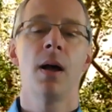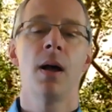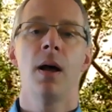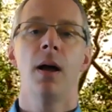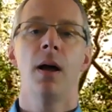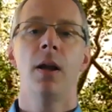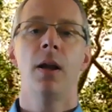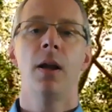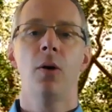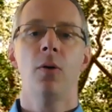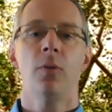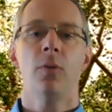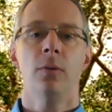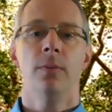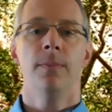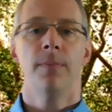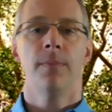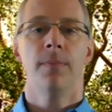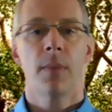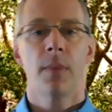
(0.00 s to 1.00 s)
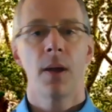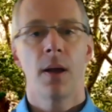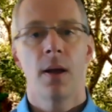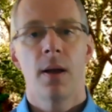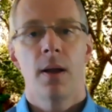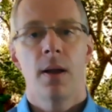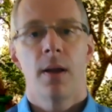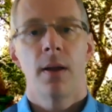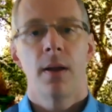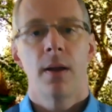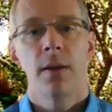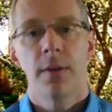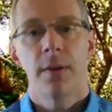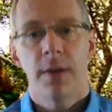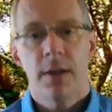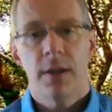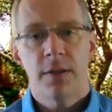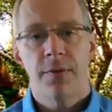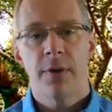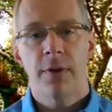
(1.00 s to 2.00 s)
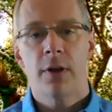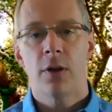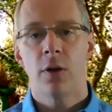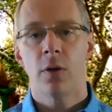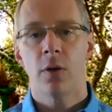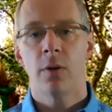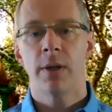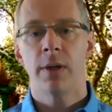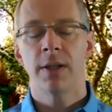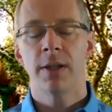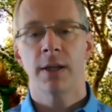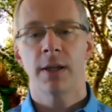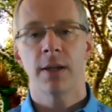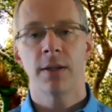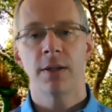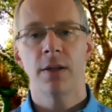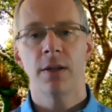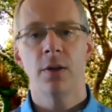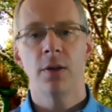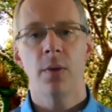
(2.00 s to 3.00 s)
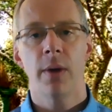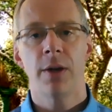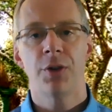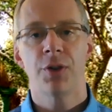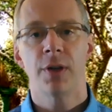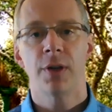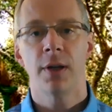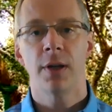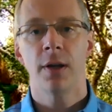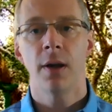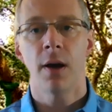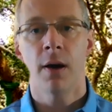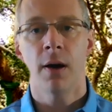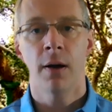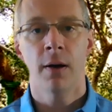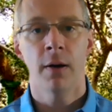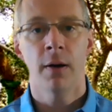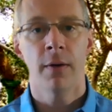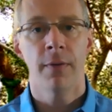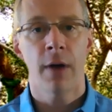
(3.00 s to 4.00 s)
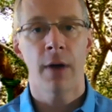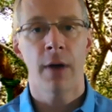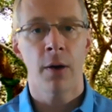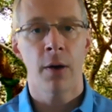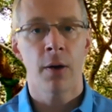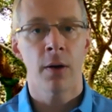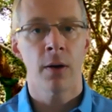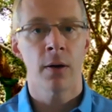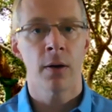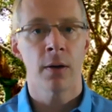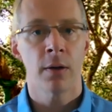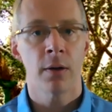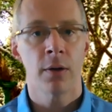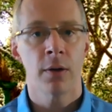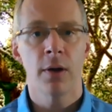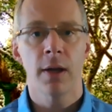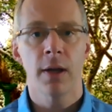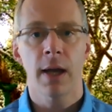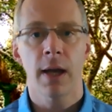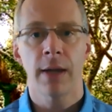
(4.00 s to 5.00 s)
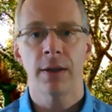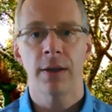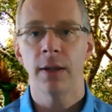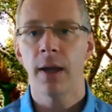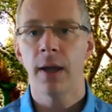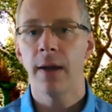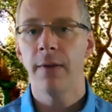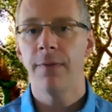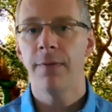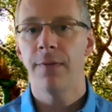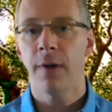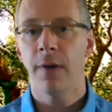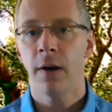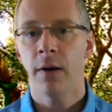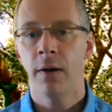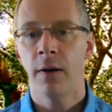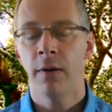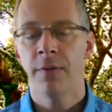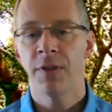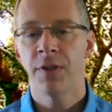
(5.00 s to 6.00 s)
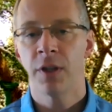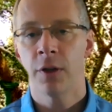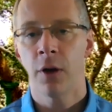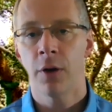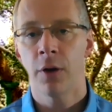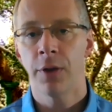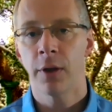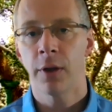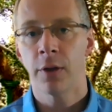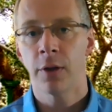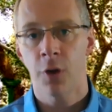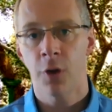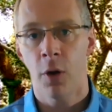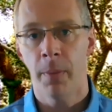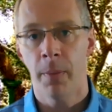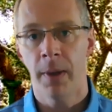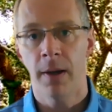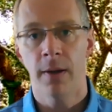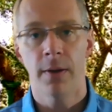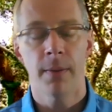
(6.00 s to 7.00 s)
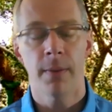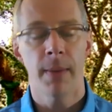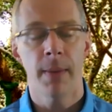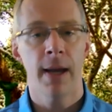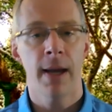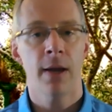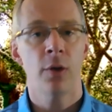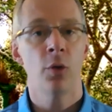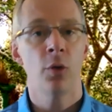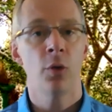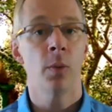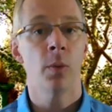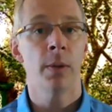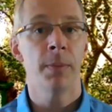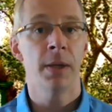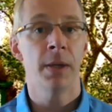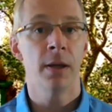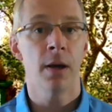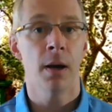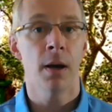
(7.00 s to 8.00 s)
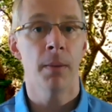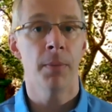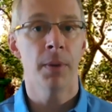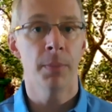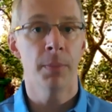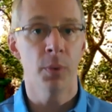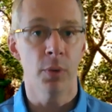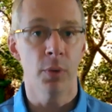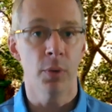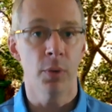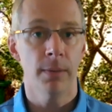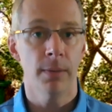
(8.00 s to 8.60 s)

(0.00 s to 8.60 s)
Hello. This video is a continuation of our look at the life of Siddhartha Gautama, the man who would become the Buddha.